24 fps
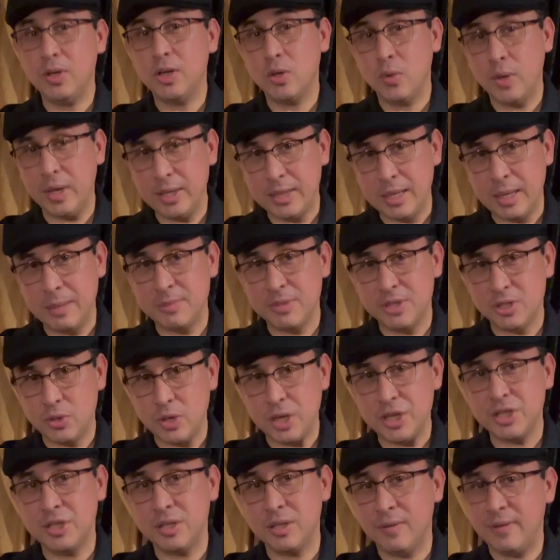a quick
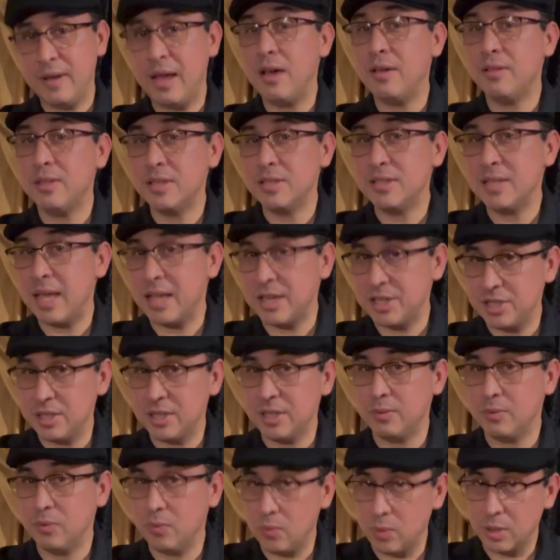demonstration of how this
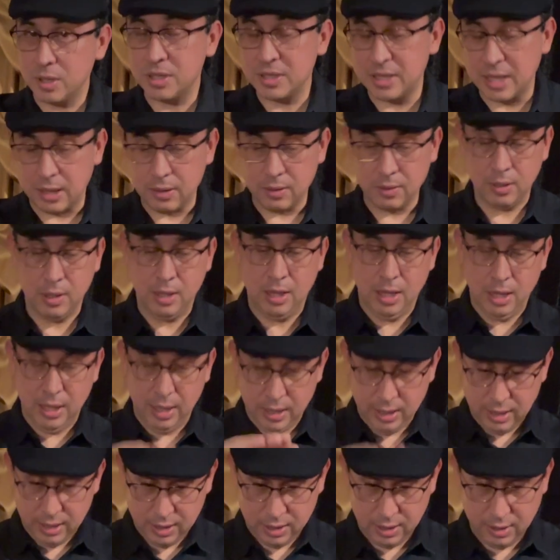actually works out.
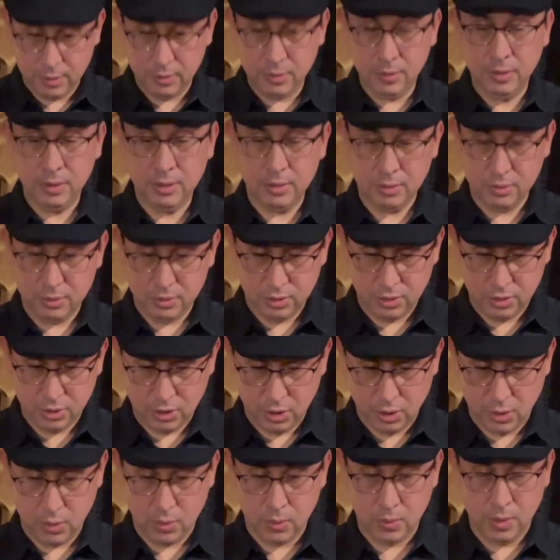Heel,
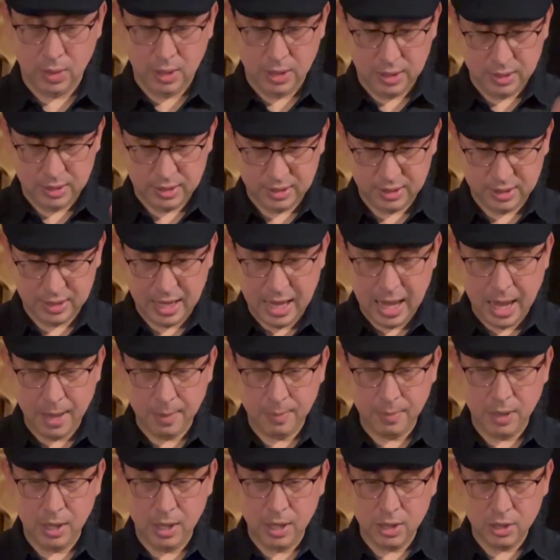toe, slap,
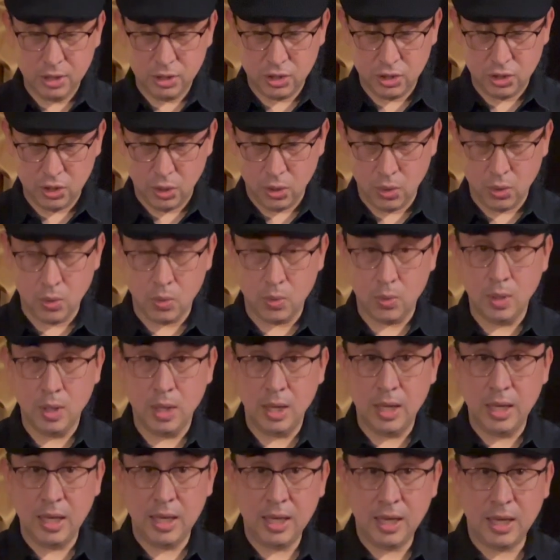toe,
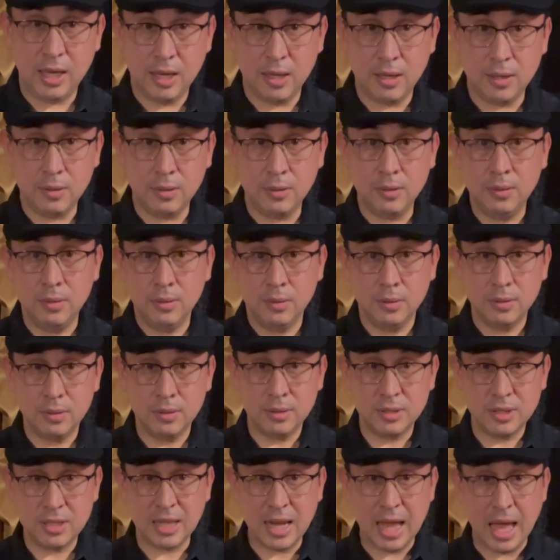heel,
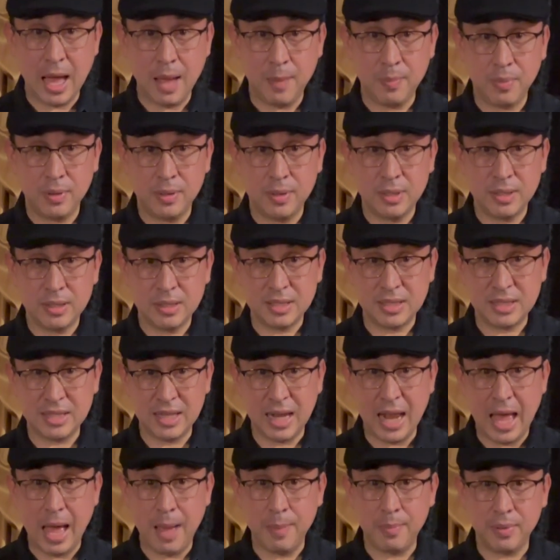slap,
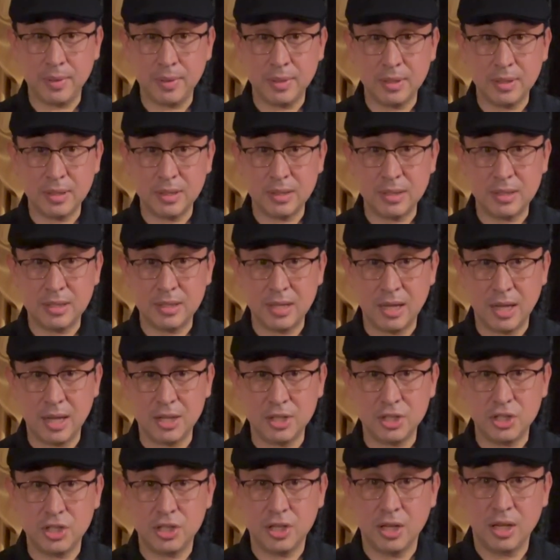slap,
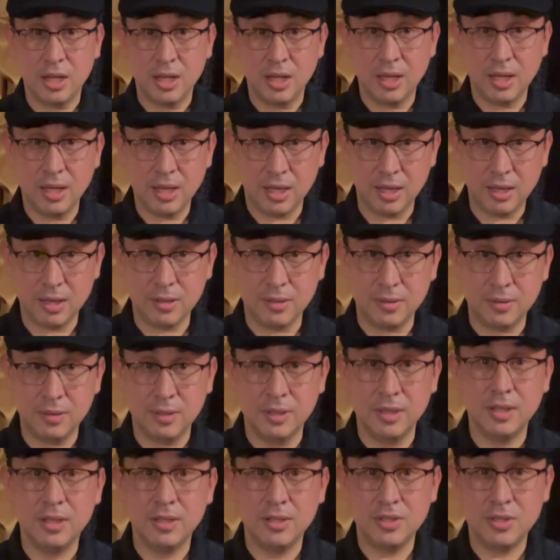touch, heel,
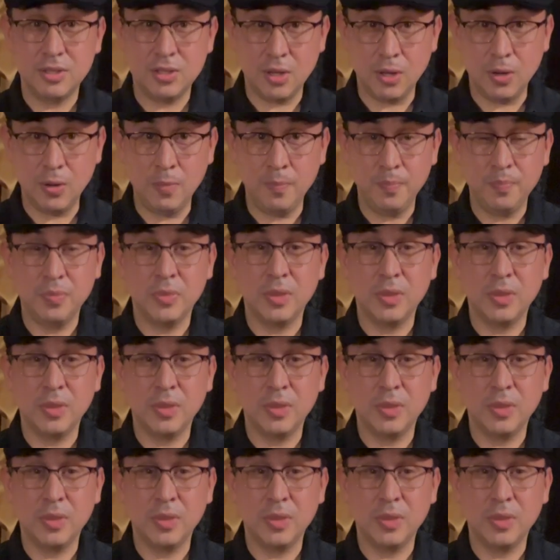toe,